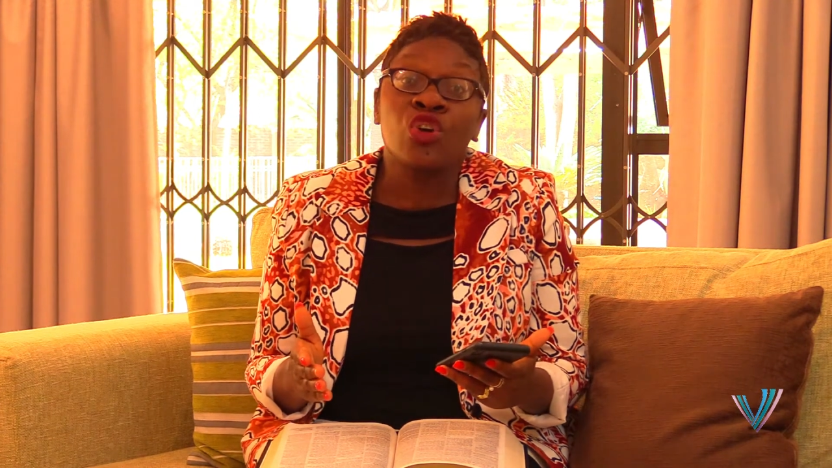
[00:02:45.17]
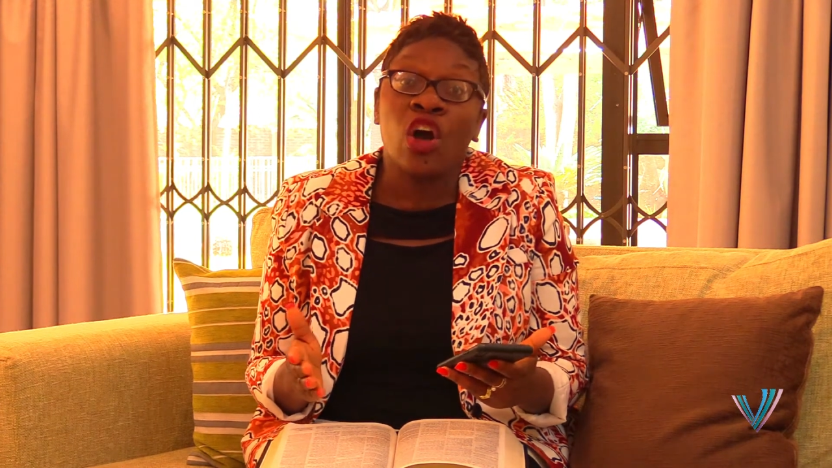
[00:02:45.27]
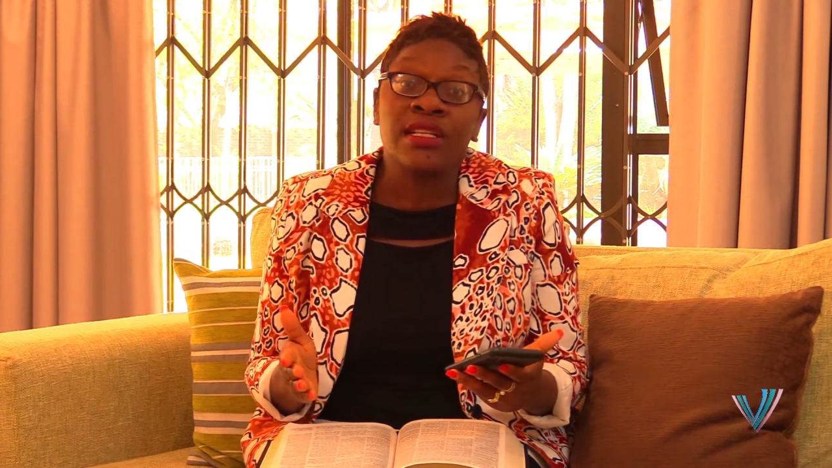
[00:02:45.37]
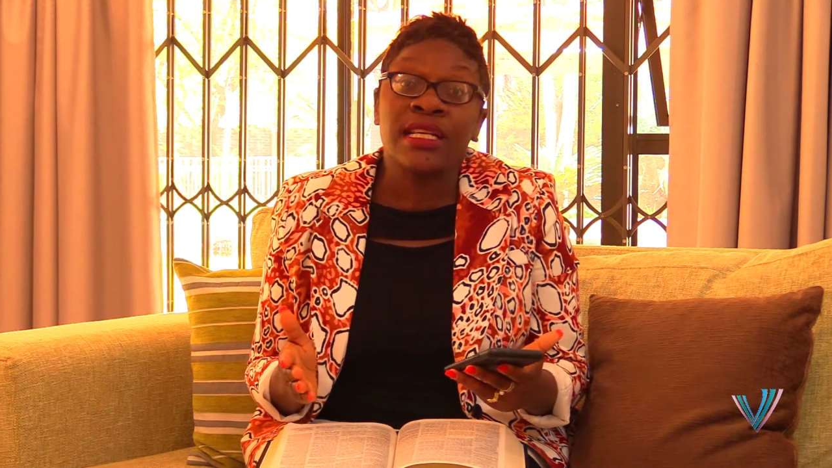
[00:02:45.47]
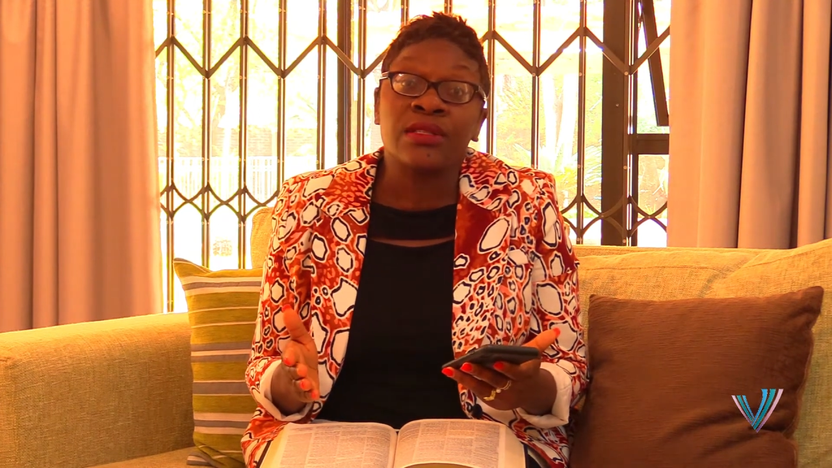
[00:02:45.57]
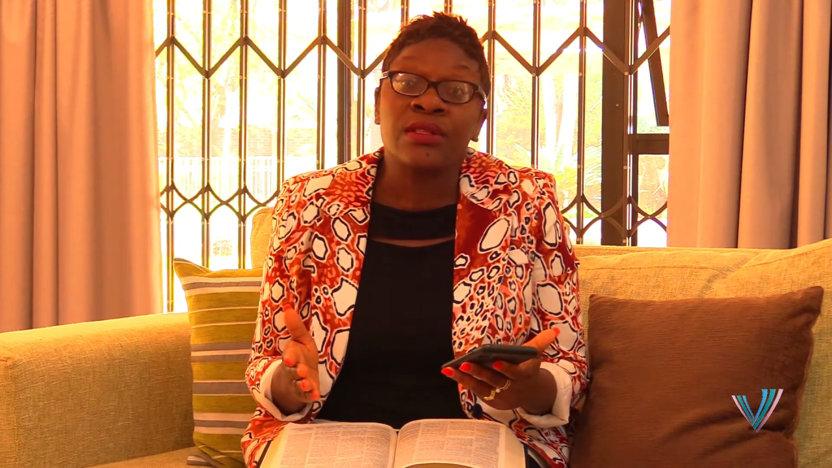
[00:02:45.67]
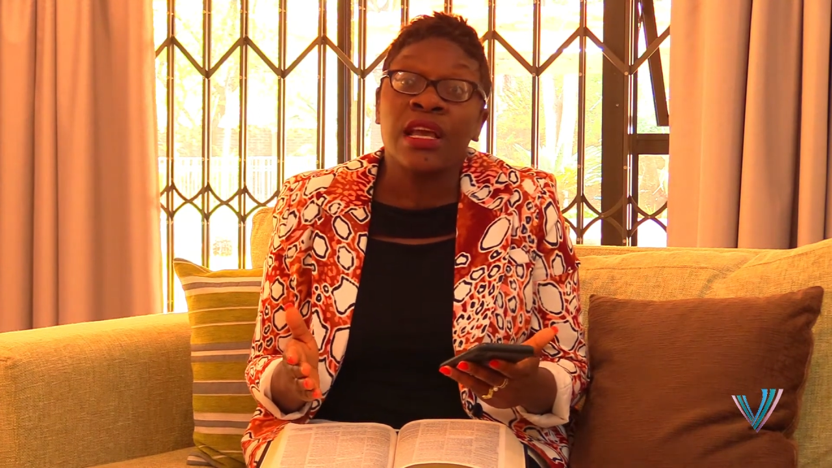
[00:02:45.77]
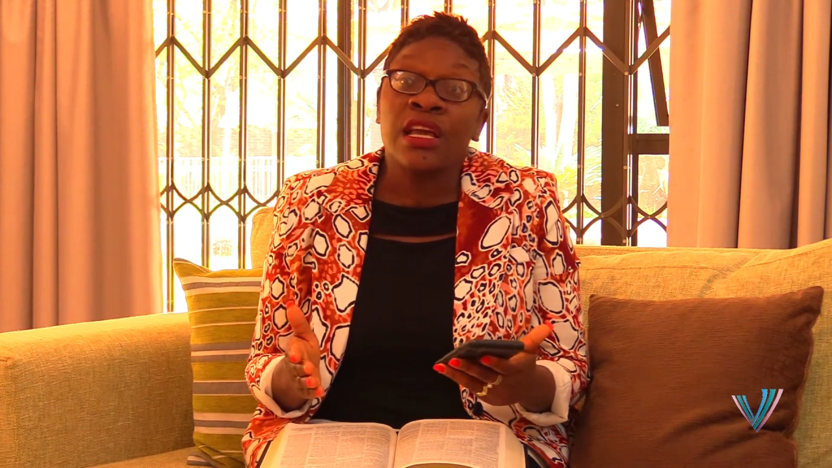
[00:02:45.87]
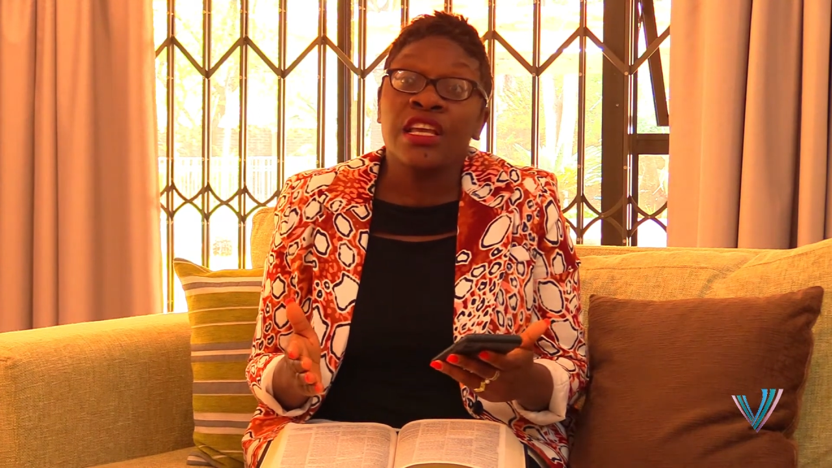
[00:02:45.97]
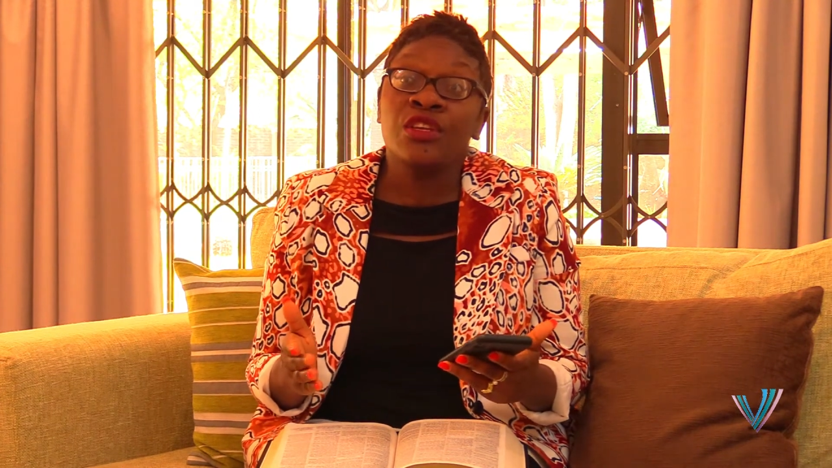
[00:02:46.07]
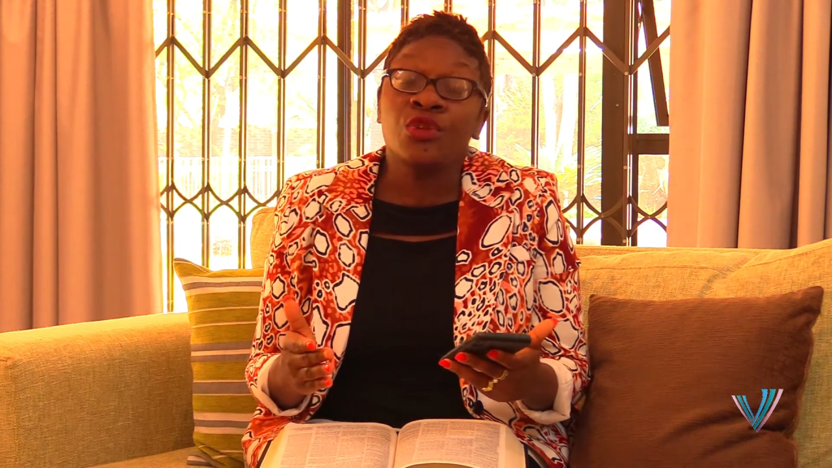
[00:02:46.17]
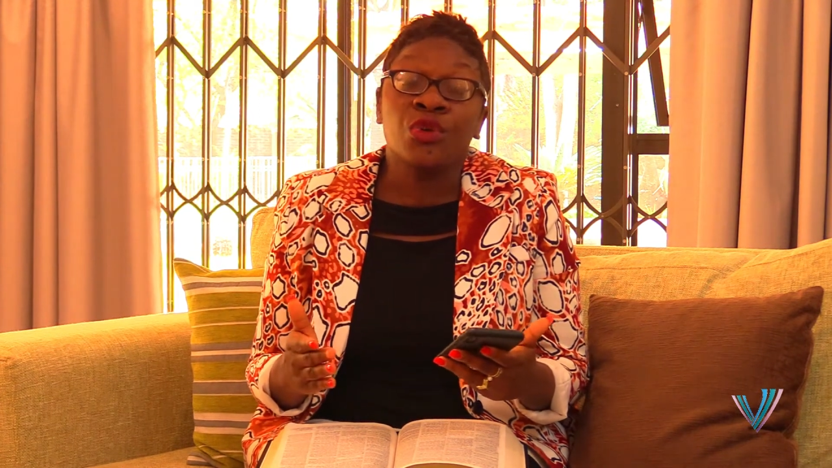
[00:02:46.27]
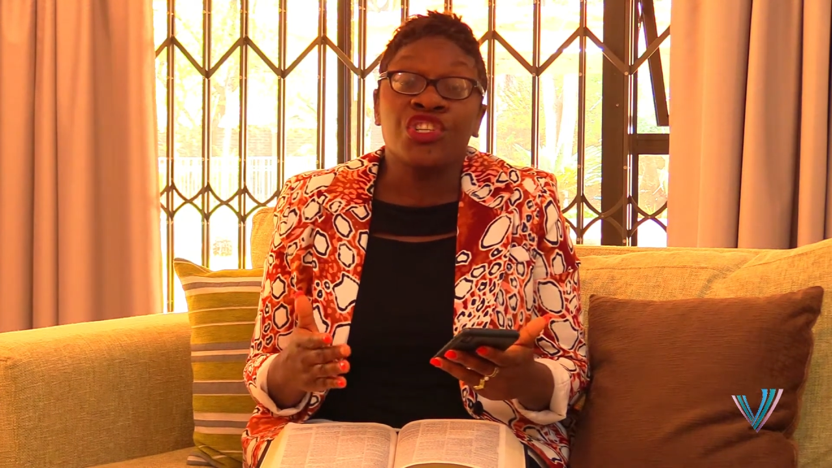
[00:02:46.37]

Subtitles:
God does, you know,